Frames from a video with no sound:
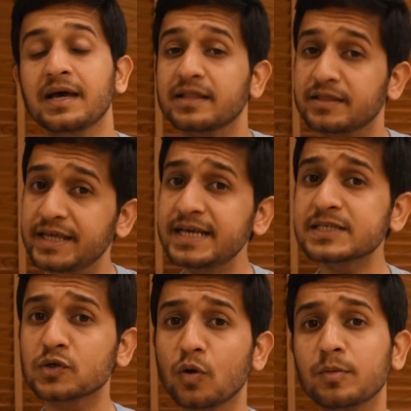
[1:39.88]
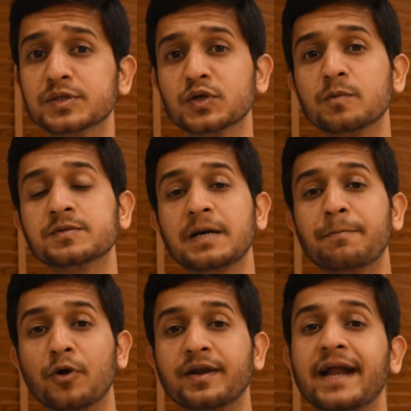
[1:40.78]
These chromosomes are
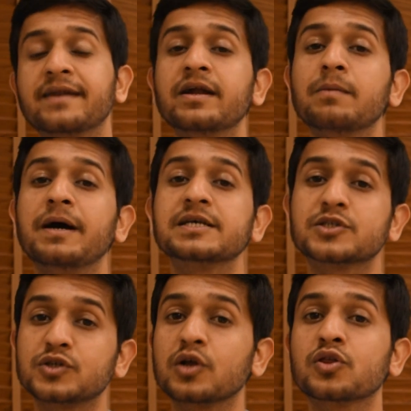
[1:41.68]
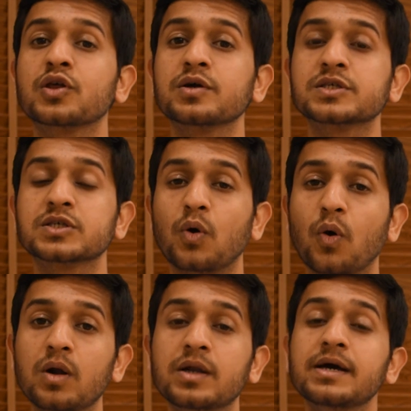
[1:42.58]
protected by structures
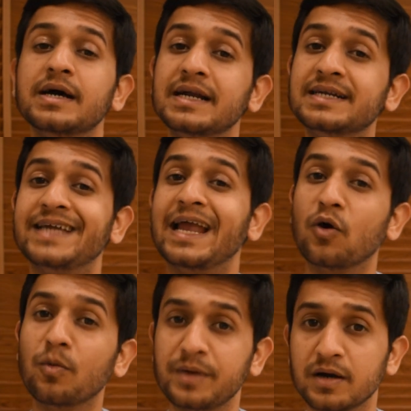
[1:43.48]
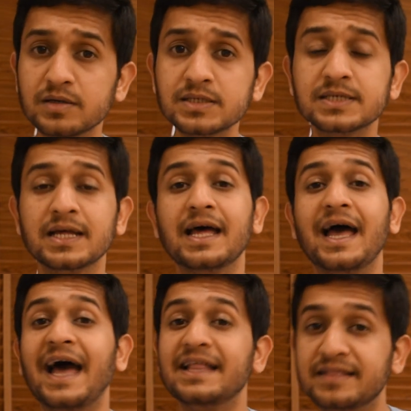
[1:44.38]
called telomeres,
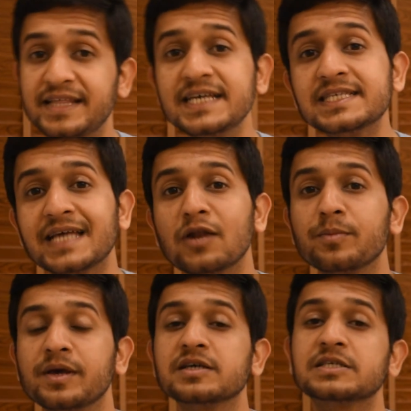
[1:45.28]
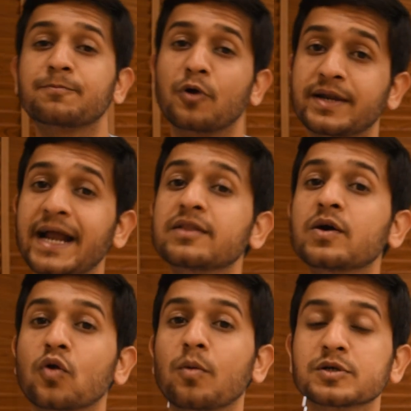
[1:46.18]
and these telomeres protect
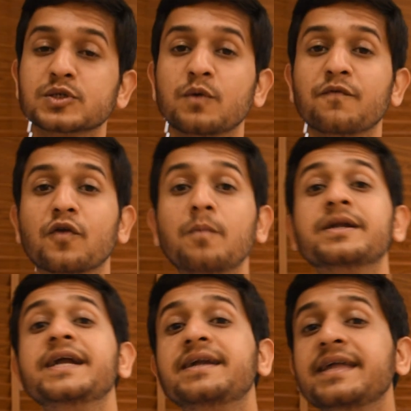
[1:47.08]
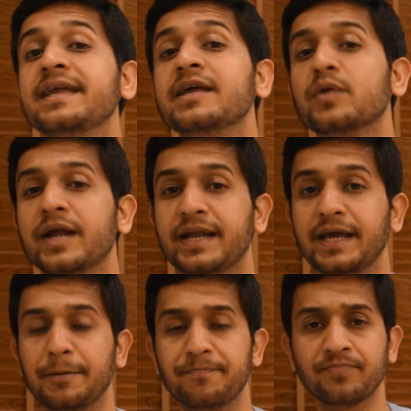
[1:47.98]
the chromosome from deteriorating.